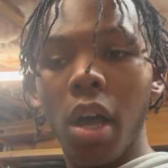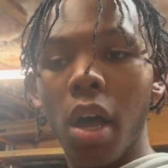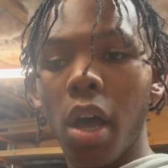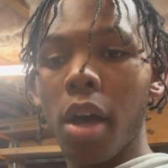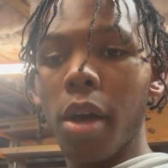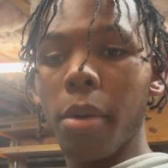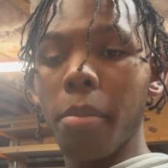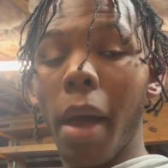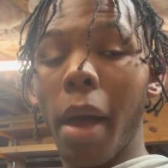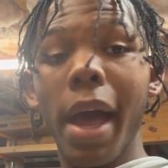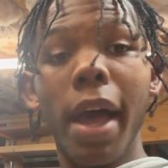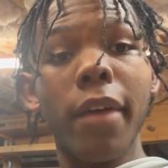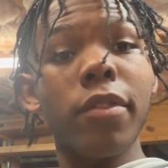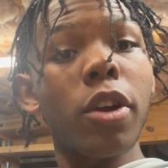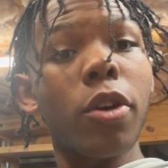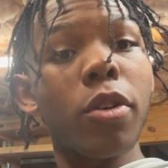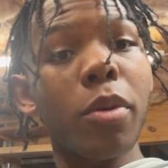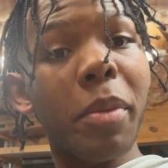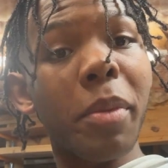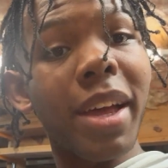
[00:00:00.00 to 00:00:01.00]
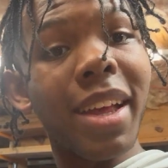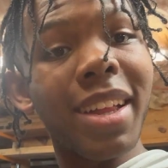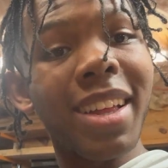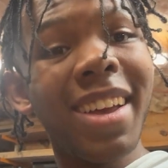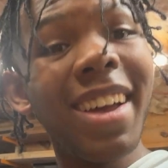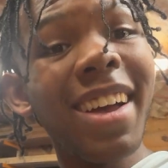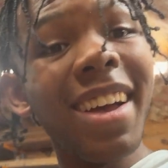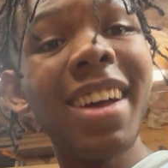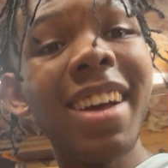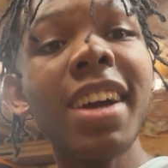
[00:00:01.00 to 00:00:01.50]
I have to go to
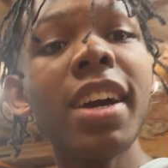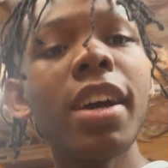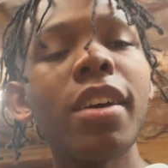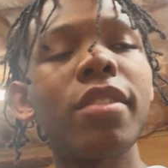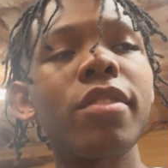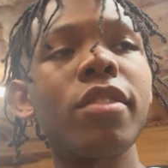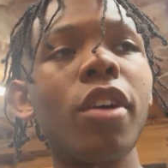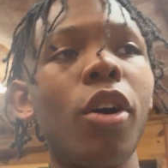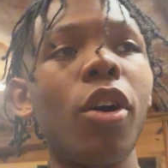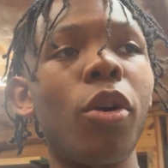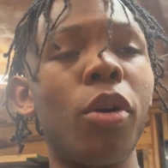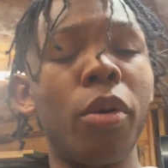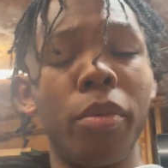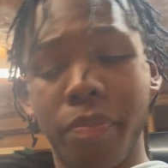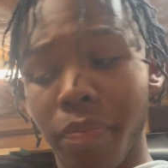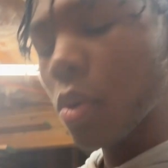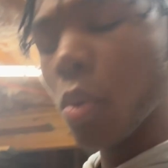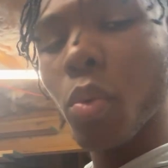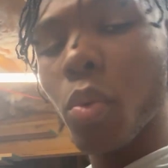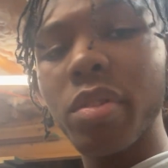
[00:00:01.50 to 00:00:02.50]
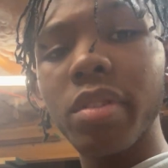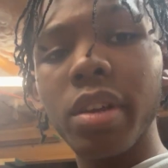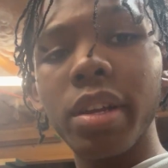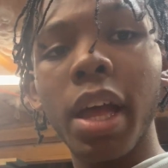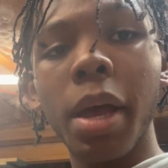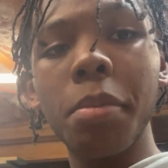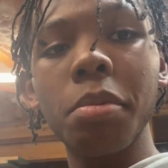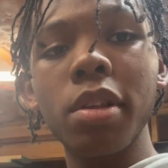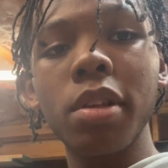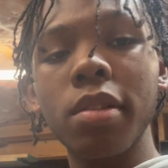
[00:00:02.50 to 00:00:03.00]
bed. So what's gonna
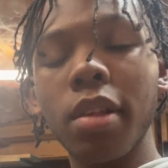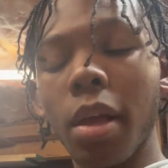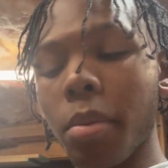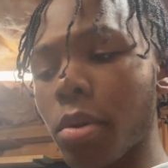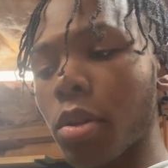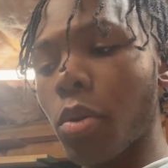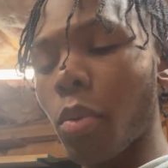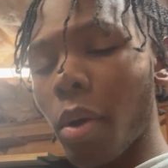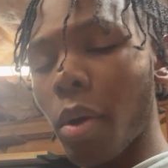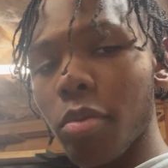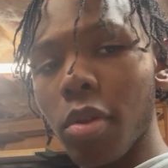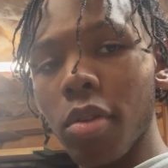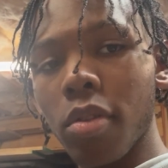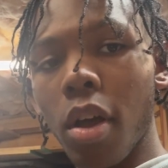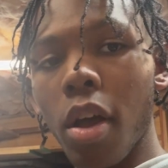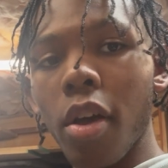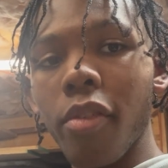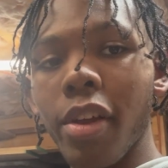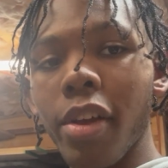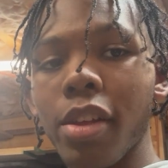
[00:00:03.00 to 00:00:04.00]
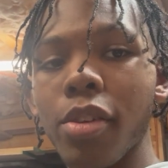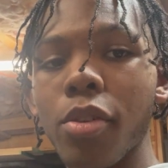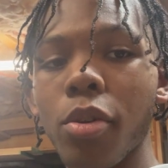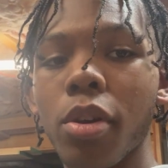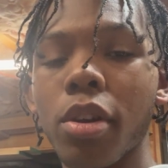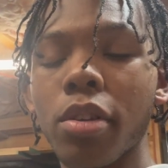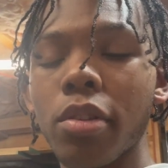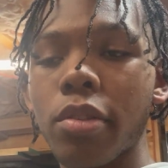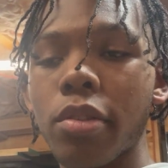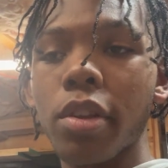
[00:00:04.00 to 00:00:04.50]
happen is I'm gonna wipe this off and you're
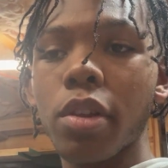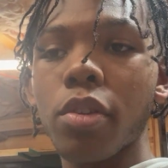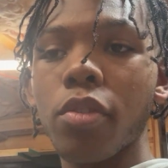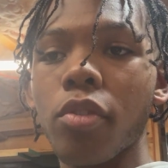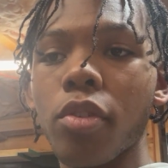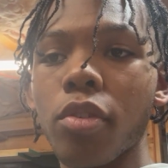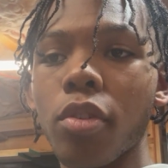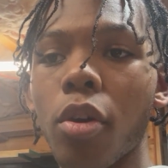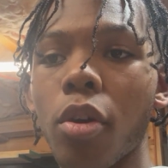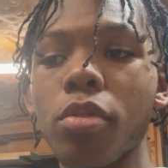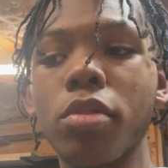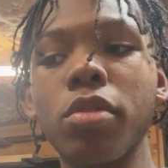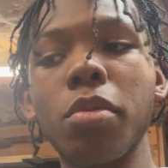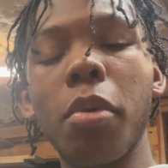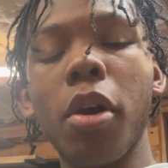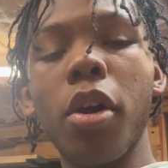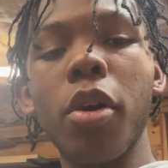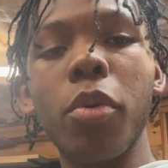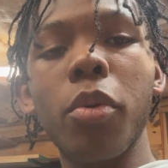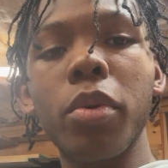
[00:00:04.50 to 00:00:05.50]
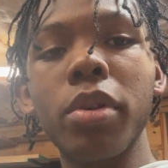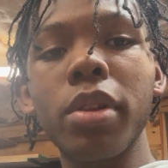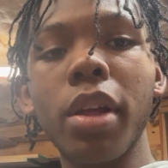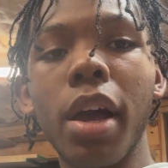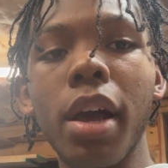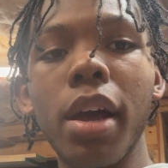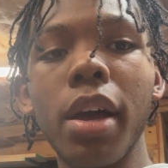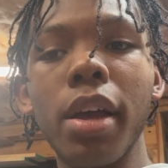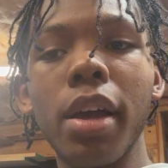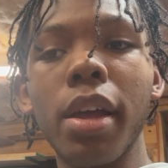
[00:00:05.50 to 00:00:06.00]
gonna see the result tomorrow when
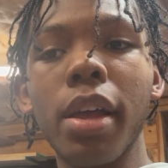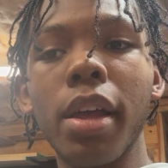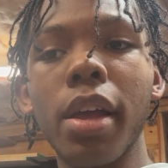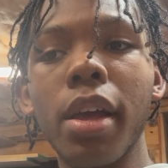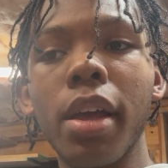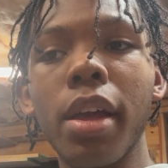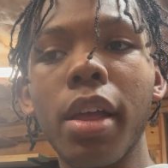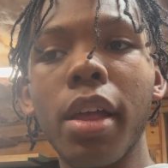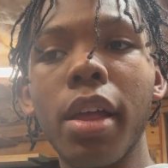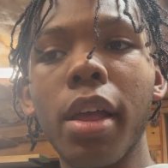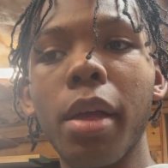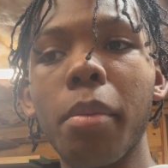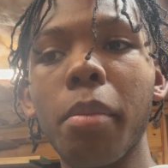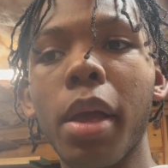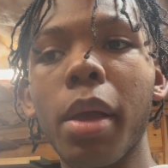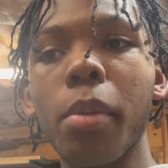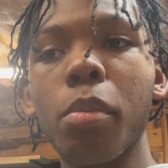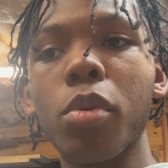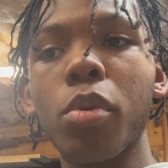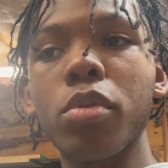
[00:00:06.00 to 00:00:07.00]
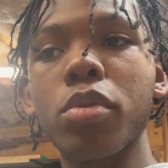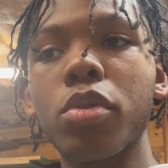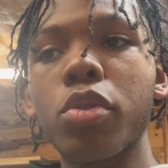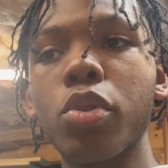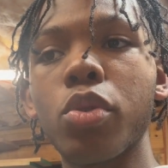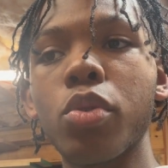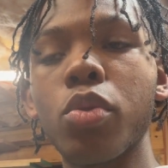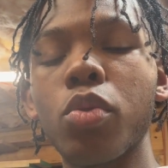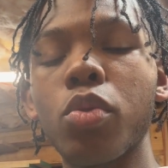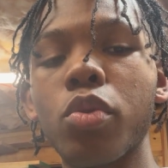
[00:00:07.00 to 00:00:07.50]
I am able
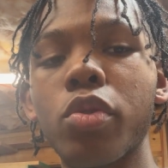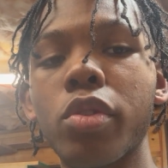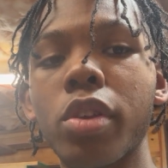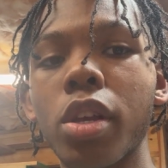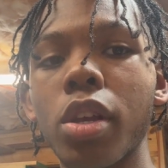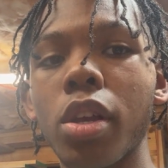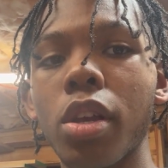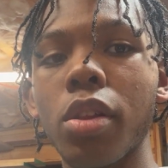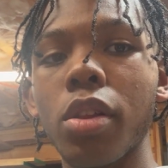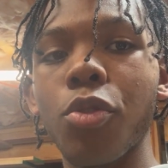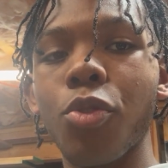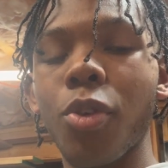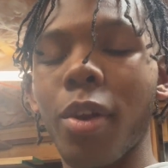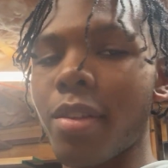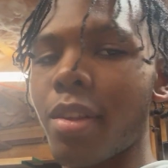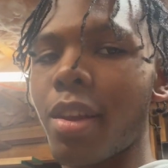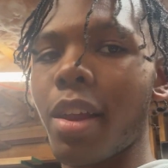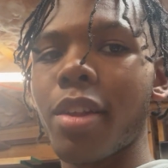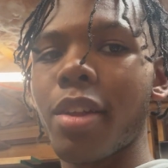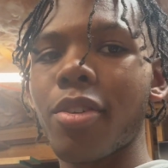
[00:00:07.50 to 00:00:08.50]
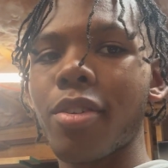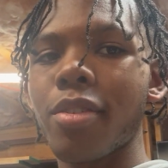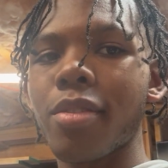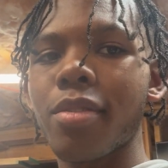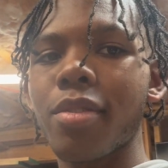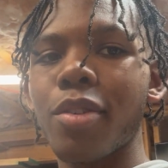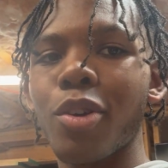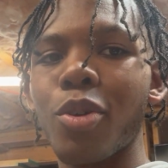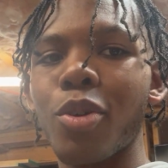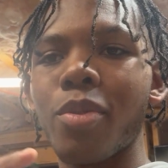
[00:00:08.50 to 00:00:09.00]
to see the resin letters.
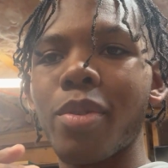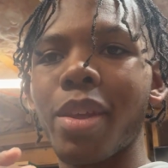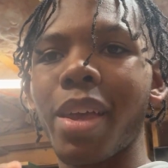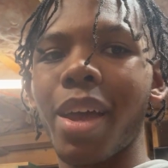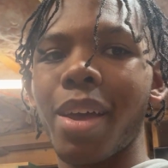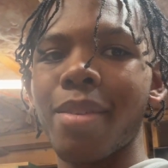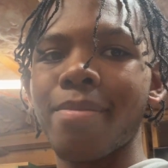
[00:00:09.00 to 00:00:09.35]
So yeah.